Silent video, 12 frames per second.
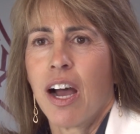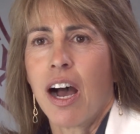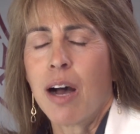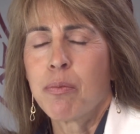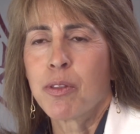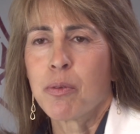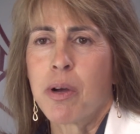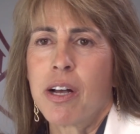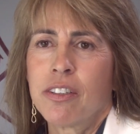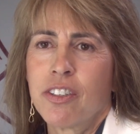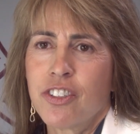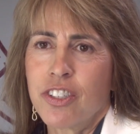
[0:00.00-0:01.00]

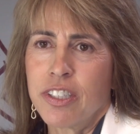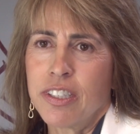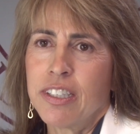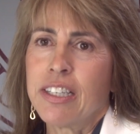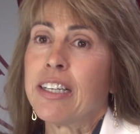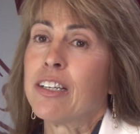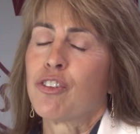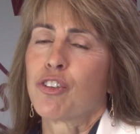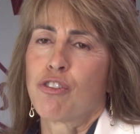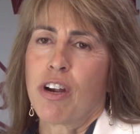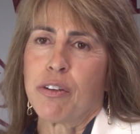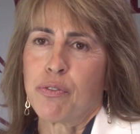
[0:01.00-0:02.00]
Ophthalmology is a
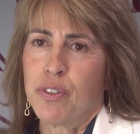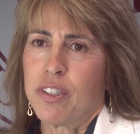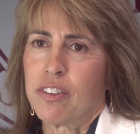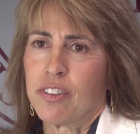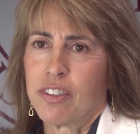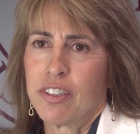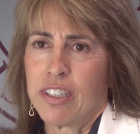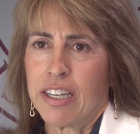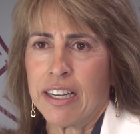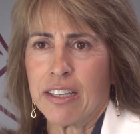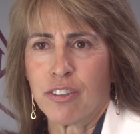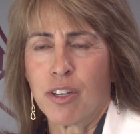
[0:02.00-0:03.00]
great field
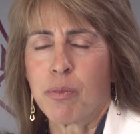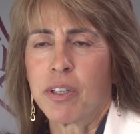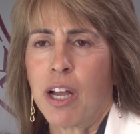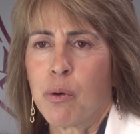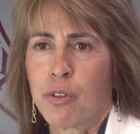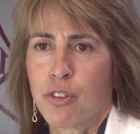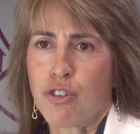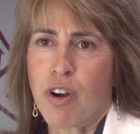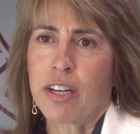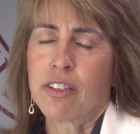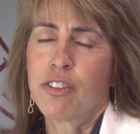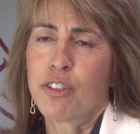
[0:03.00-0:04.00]
and something I was
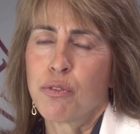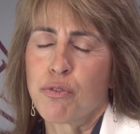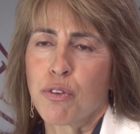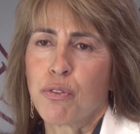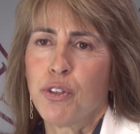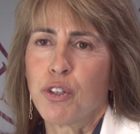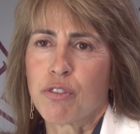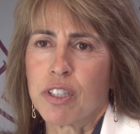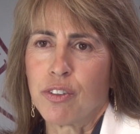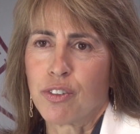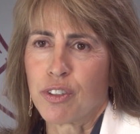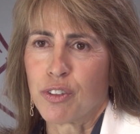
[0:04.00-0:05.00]
attracted to for a few
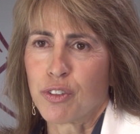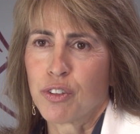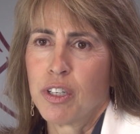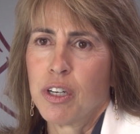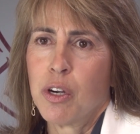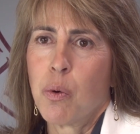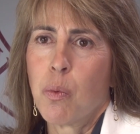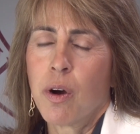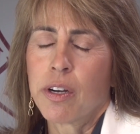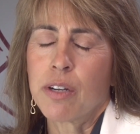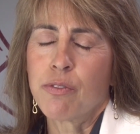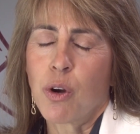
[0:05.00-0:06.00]
reasons.
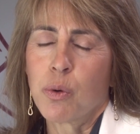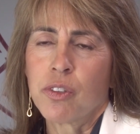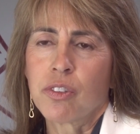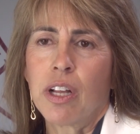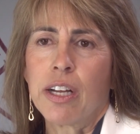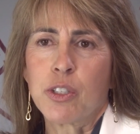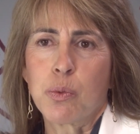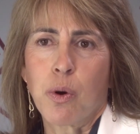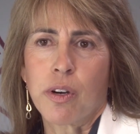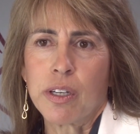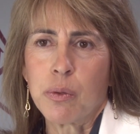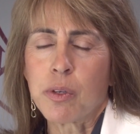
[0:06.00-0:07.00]
One, I've always liked
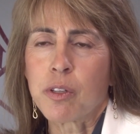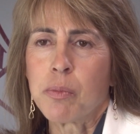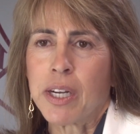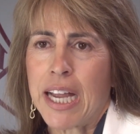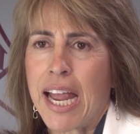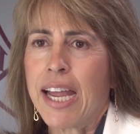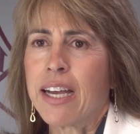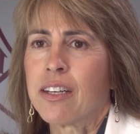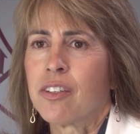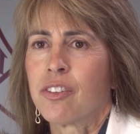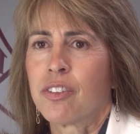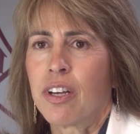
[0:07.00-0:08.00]
working with my
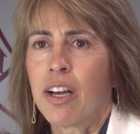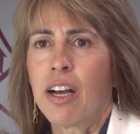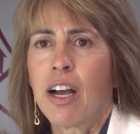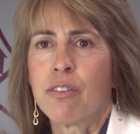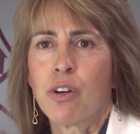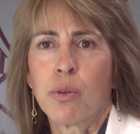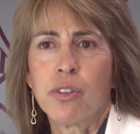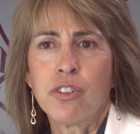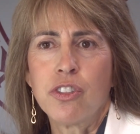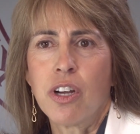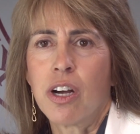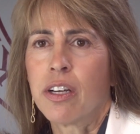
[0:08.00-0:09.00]
hands. I've always
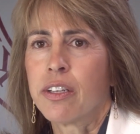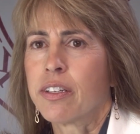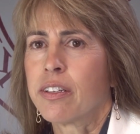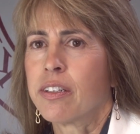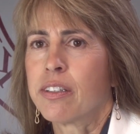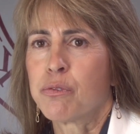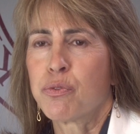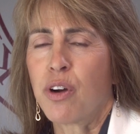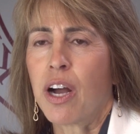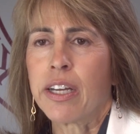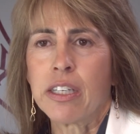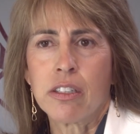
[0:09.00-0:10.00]
done
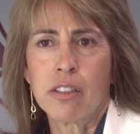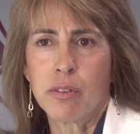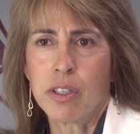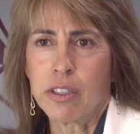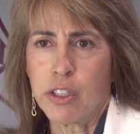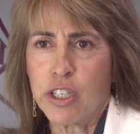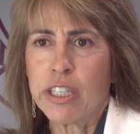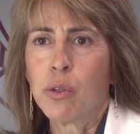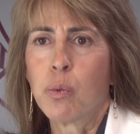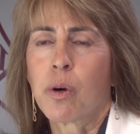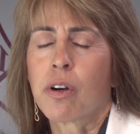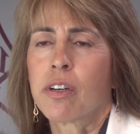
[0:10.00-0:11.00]
fine
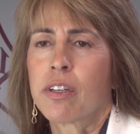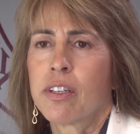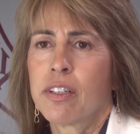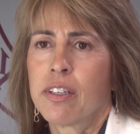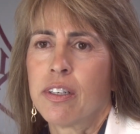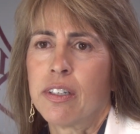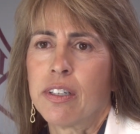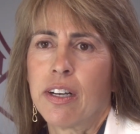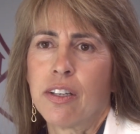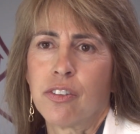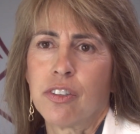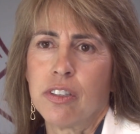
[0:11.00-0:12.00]
needlework
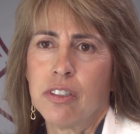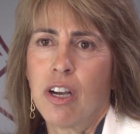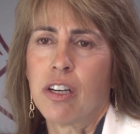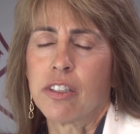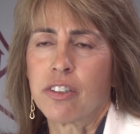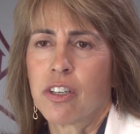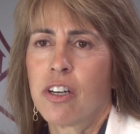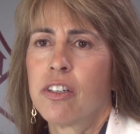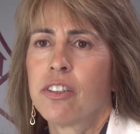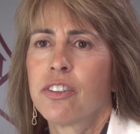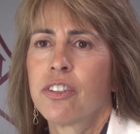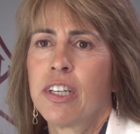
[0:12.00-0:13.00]
as a young
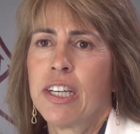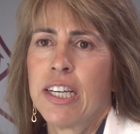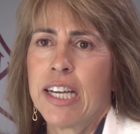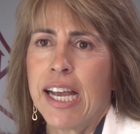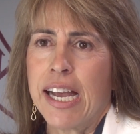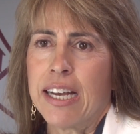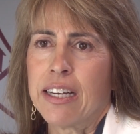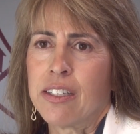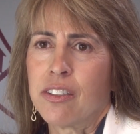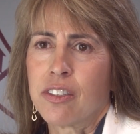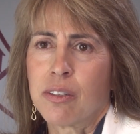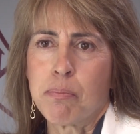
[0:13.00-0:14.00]
adult
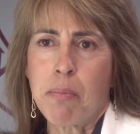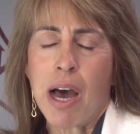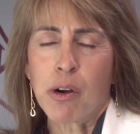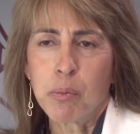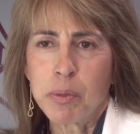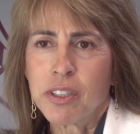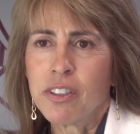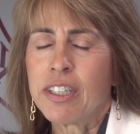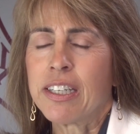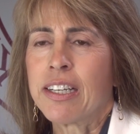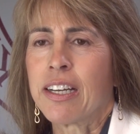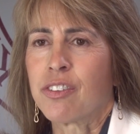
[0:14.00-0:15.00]
and model
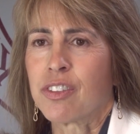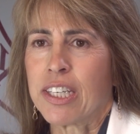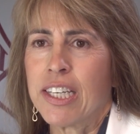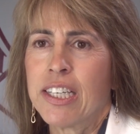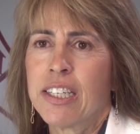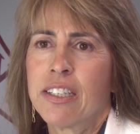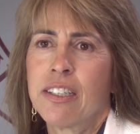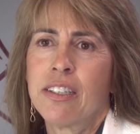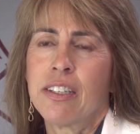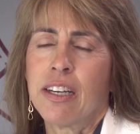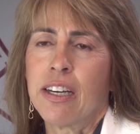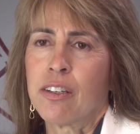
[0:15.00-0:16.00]
building as a
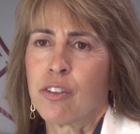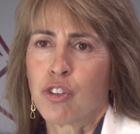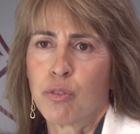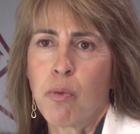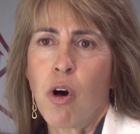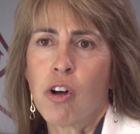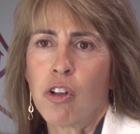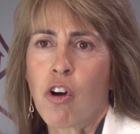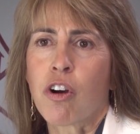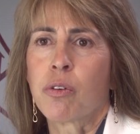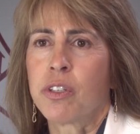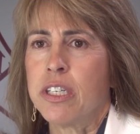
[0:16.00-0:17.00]
kid and
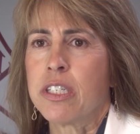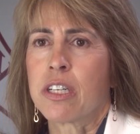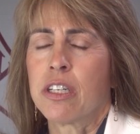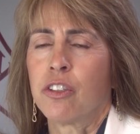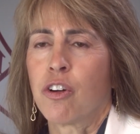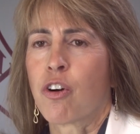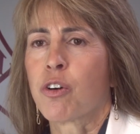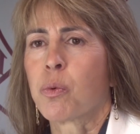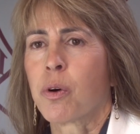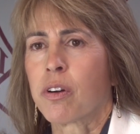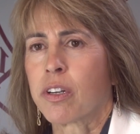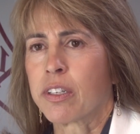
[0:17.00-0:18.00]
small detailed
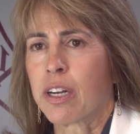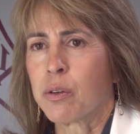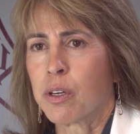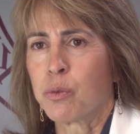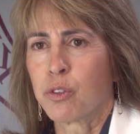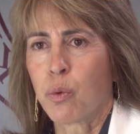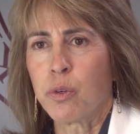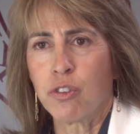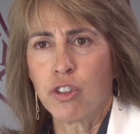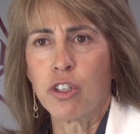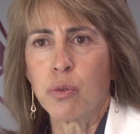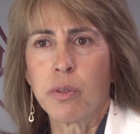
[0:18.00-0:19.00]
artwork, and I was
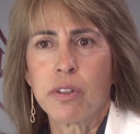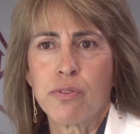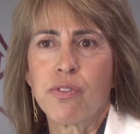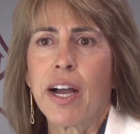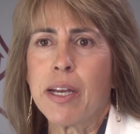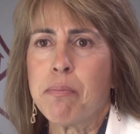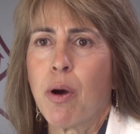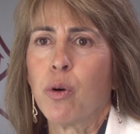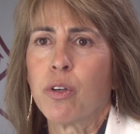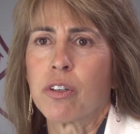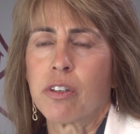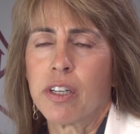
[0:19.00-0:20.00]
always good with the fine
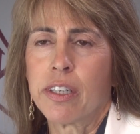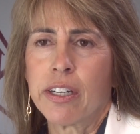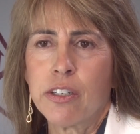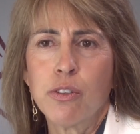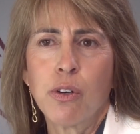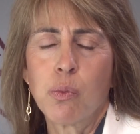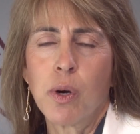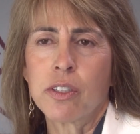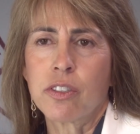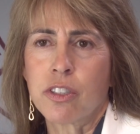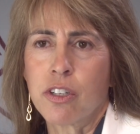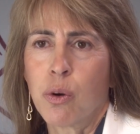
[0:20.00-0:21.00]
motor, and I knew I
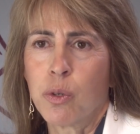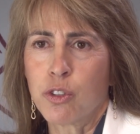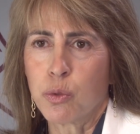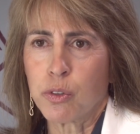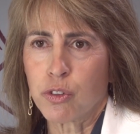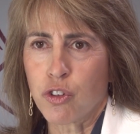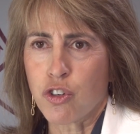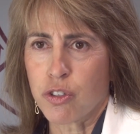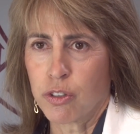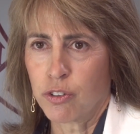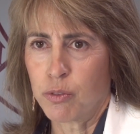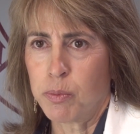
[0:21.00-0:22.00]
wanted to go into a
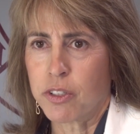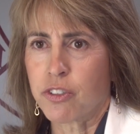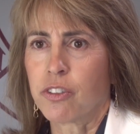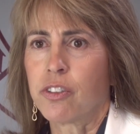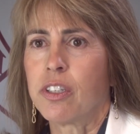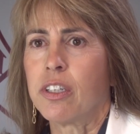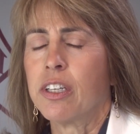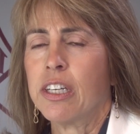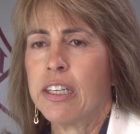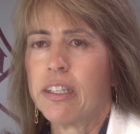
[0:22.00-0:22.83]
surgical specialty.